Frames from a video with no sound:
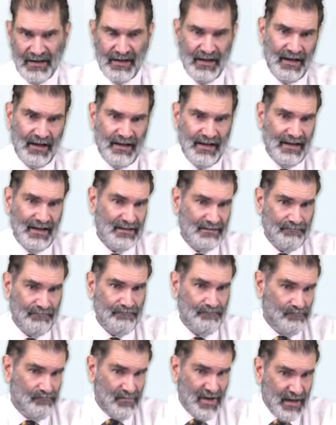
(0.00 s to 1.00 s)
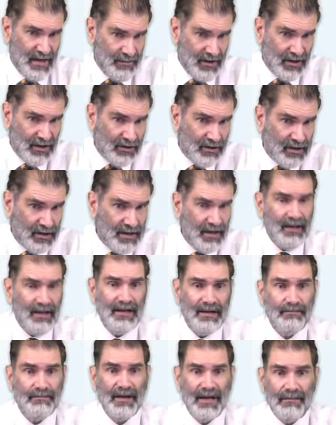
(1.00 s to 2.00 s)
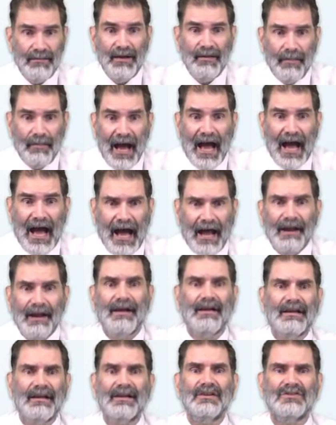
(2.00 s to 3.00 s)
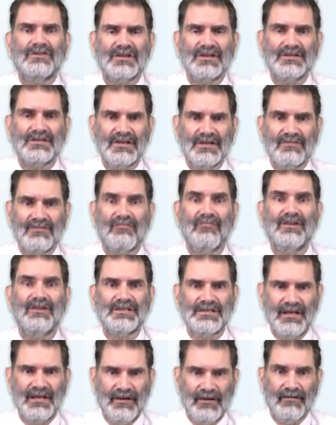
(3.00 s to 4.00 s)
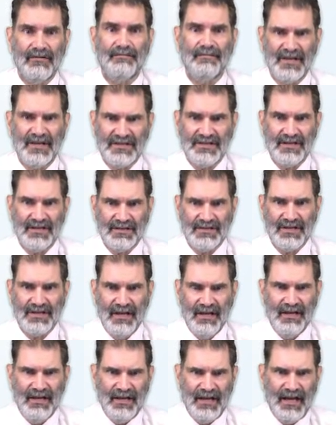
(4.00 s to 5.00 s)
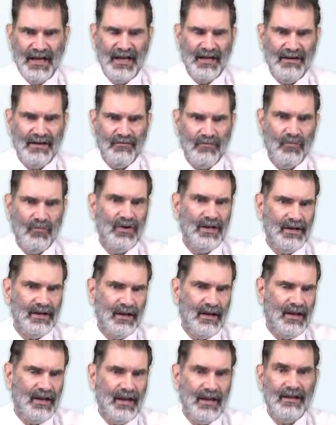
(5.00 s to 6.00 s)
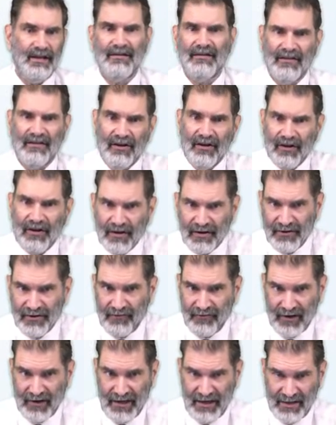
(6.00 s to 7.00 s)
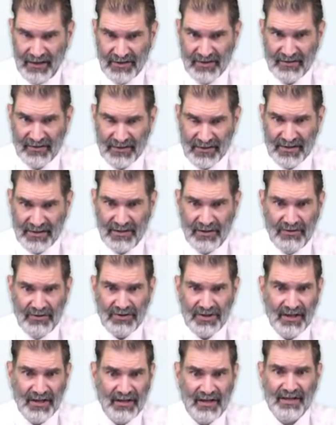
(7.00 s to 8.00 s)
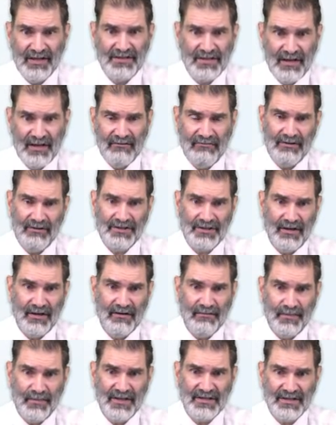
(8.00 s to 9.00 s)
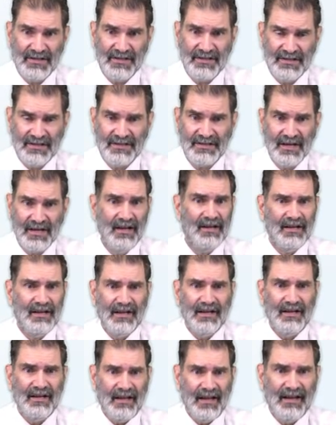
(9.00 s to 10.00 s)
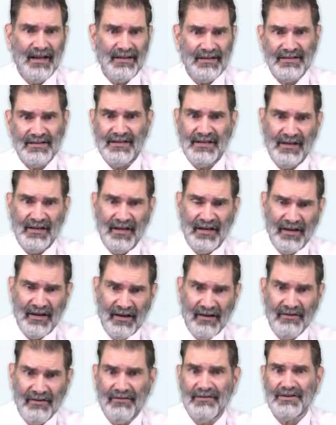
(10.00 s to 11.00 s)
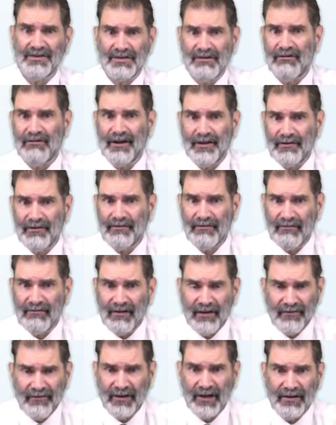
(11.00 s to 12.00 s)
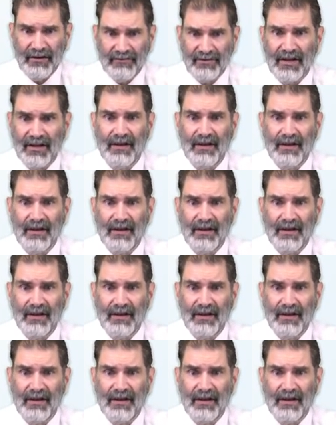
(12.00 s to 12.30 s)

That may be good, it may be bad. It just is riskier business. And when a large financial institution gets into riskier businesses like CDOs or other derivatives,